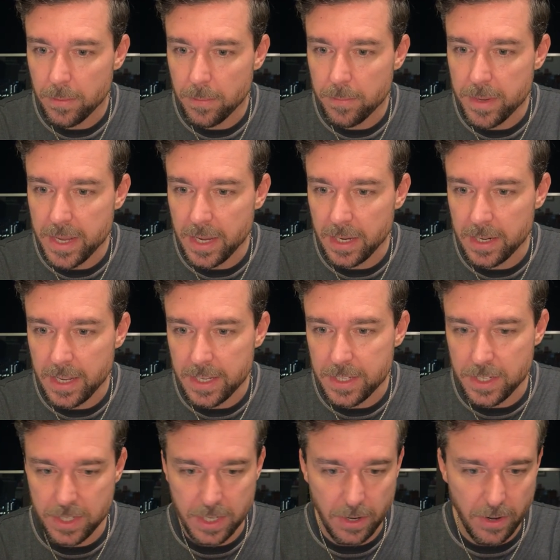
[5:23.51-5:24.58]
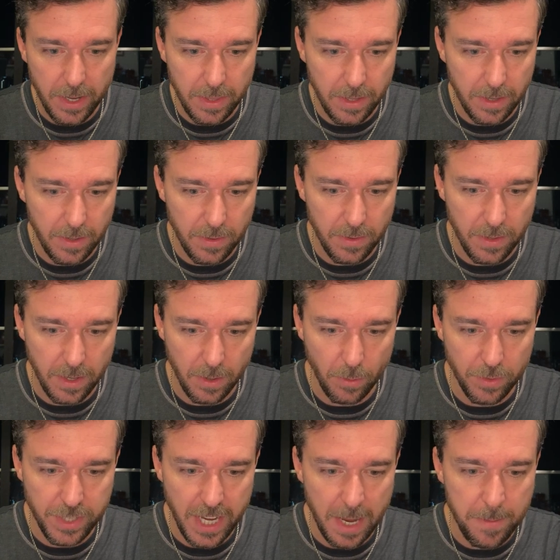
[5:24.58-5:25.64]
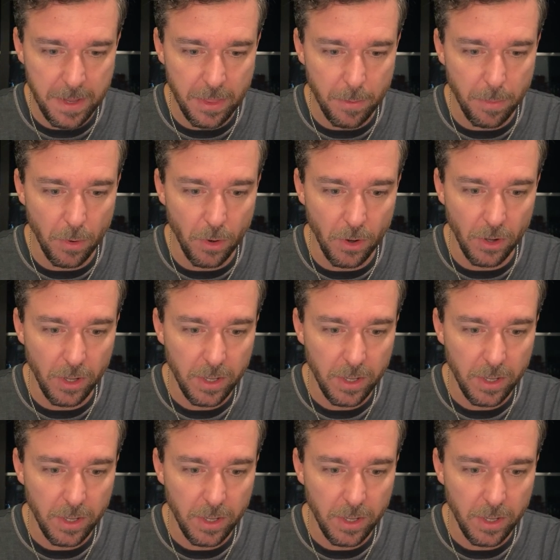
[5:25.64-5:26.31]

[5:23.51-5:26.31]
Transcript: being necessary, the taming the bull.